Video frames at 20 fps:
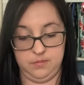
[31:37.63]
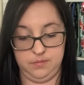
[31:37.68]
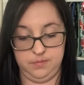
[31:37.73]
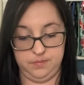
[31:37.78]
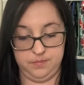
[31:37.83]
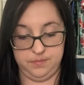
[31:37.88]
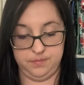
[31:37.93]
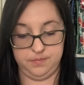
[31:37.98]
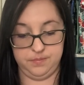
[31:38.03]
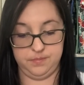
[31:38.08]

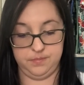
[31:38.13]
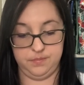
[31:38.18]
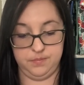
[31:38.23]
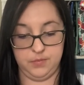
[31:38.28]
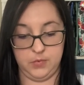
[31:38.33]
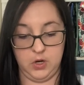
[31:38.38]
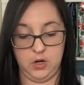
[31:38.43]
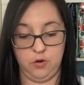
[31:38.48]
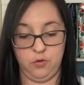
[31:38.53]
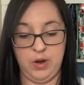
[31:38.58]
Mm,
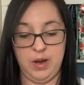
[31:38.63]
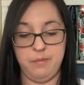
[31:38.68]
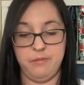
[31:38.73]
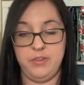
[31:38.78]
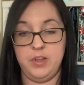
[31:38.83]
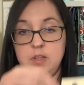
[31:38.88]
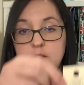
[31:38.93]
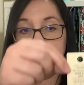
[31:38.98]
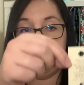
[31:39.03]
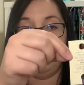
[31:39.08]
Grape
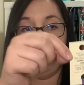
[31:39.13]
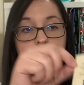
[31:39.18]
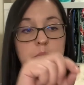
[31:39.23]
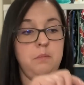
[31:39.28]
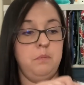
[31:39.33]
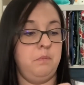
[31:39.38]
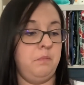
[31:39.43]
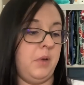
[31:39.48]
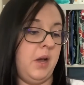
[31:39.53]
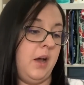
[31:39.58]
Fizz
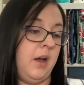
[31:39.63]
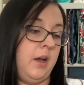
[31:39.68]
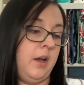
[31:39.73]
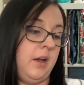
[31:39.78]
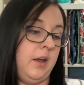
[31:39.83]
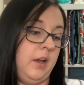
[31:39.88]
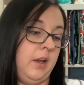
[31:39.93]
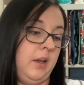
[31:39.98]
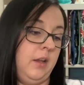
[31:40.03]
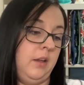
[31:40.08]

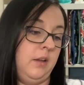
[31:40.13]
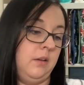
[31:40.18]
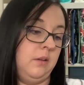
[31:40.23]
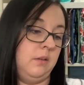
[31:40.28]
by